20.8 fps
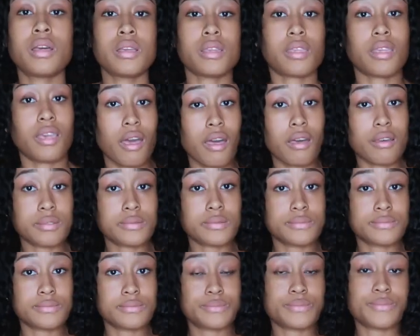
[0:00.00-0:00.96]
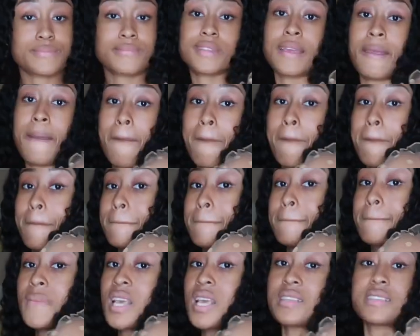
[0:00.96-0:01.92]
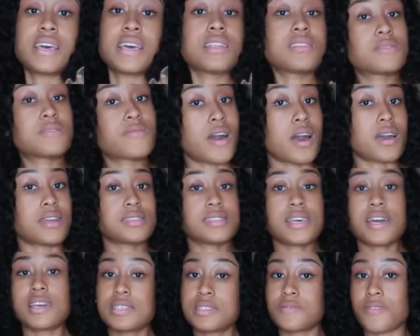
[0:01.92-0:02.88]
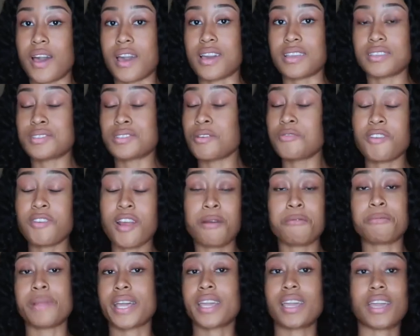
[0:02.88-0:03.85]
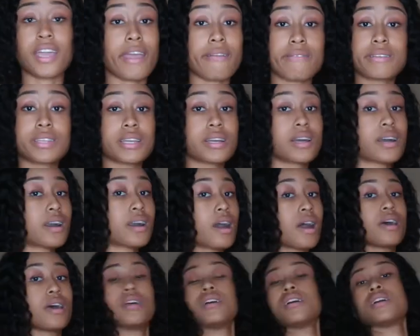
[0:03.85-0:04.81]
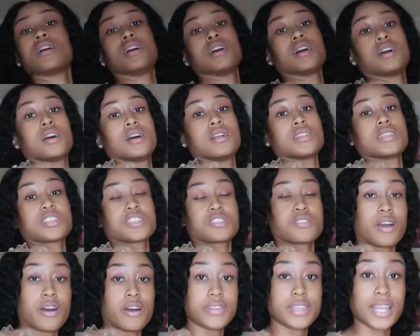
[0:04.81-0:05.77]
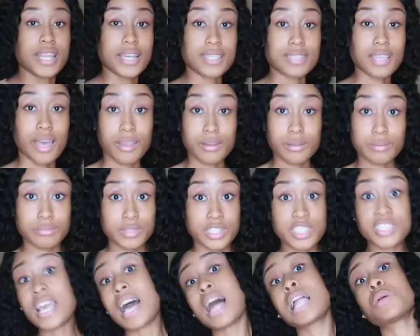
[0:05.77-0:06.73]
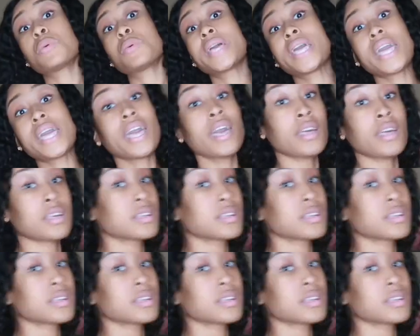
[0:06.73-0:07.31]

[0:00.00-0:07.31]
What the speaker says: Yeah. Satisfied. So far, I'm liking everything I got. Let's try on the next item, shall we?